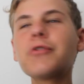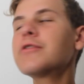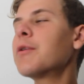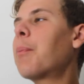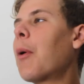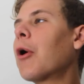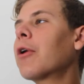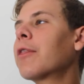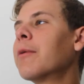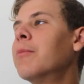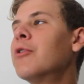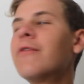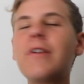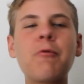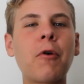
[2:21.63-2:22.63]
There's a part of the
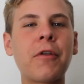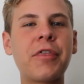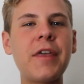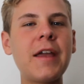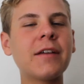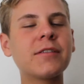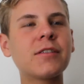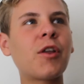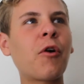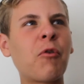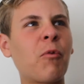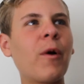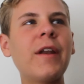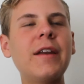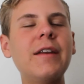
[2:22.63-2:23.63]
movie where things
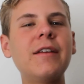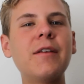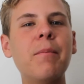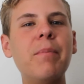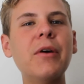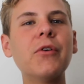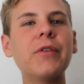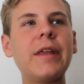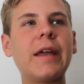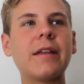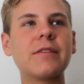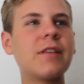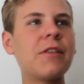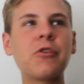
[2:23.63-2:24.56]
start running into buildings,